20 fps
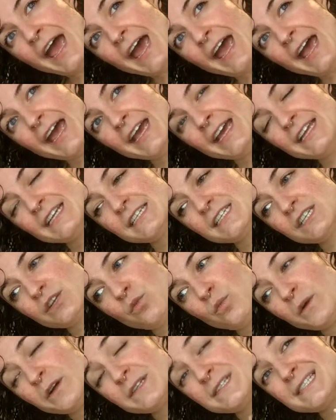and
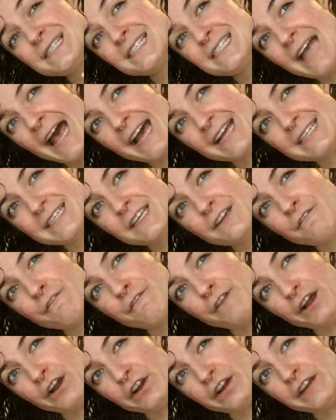will set
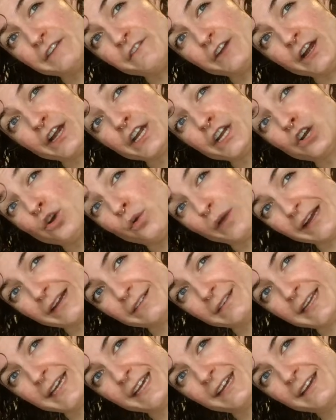very, very
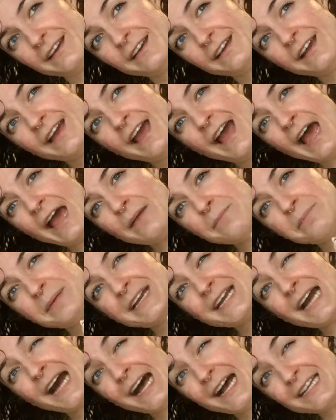quickly. And
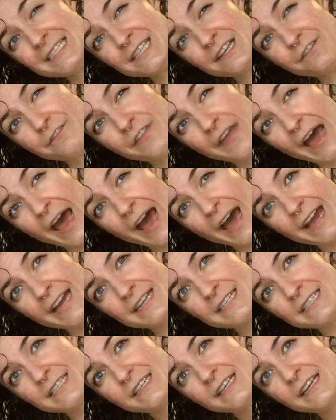because of that,
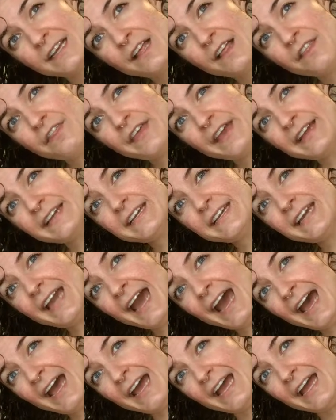they
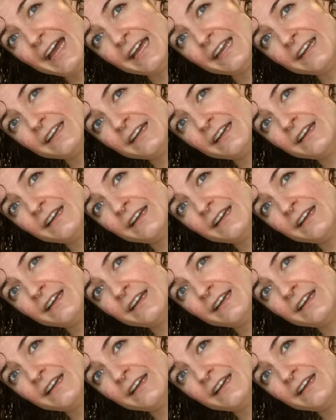can,